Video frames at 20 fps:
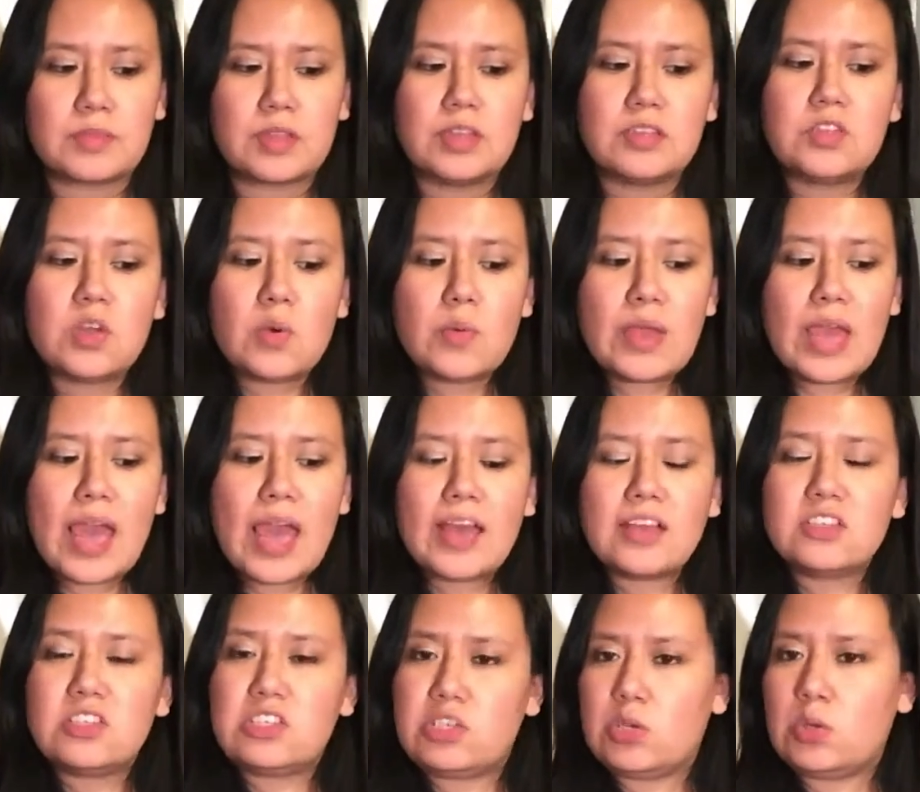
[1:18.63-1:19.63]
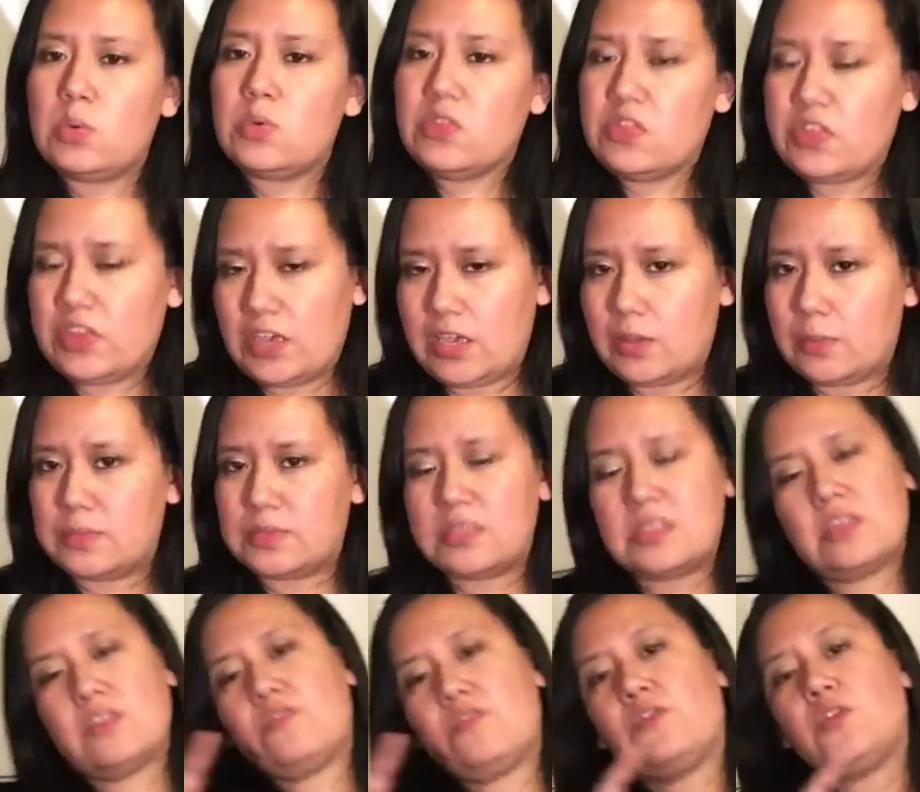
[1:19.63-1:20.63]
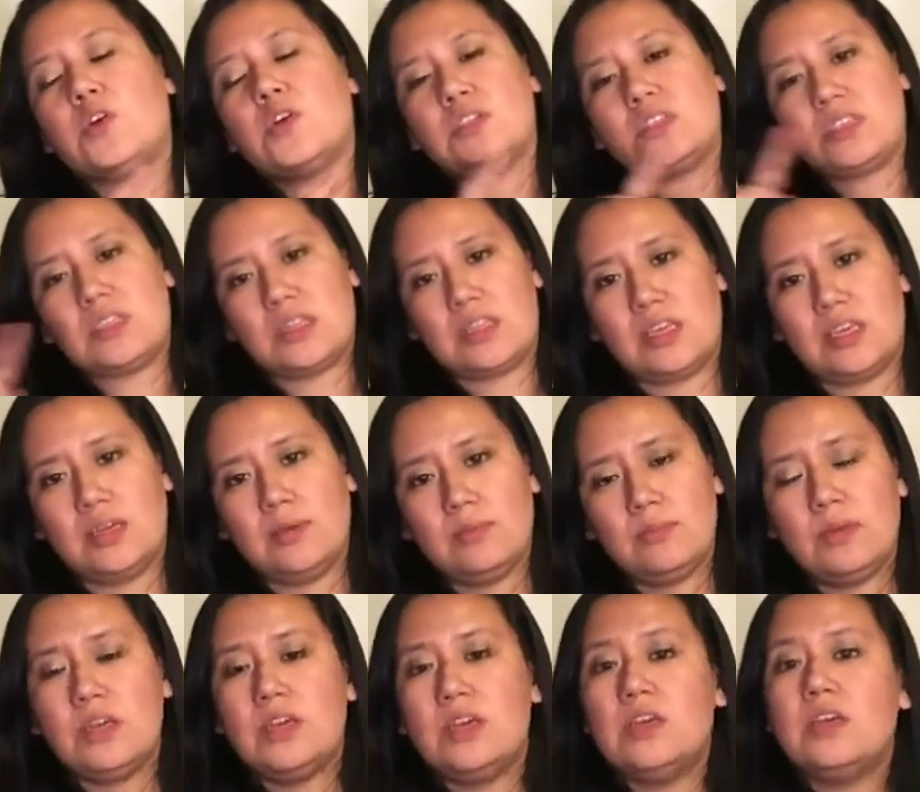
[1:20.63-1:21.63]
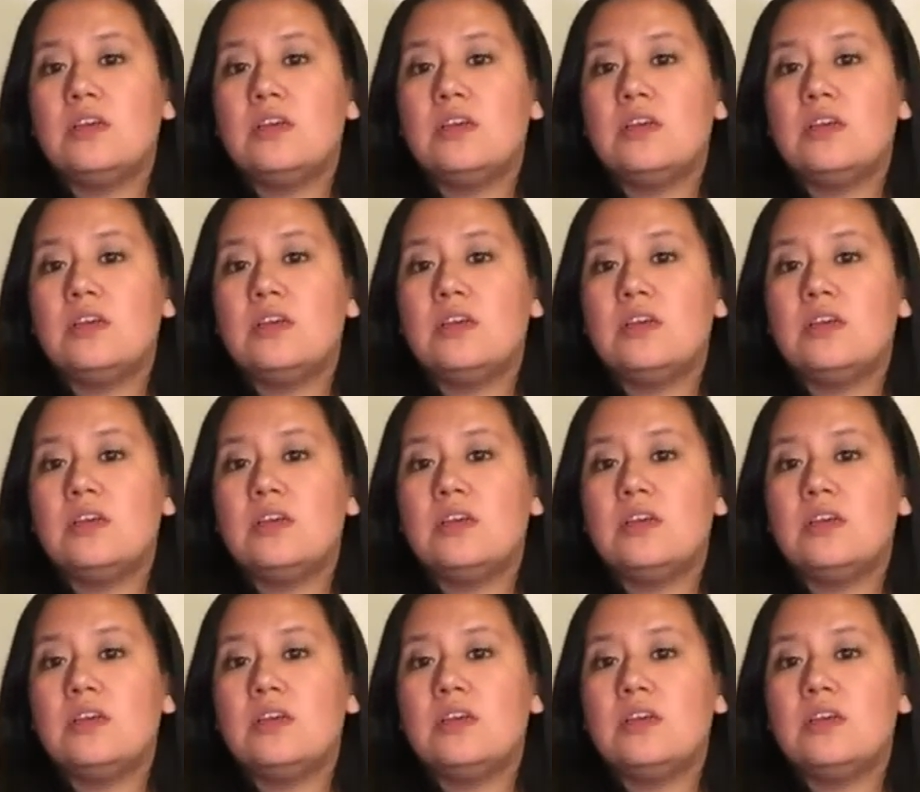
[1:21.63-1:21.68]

So it has two themes. The first theme,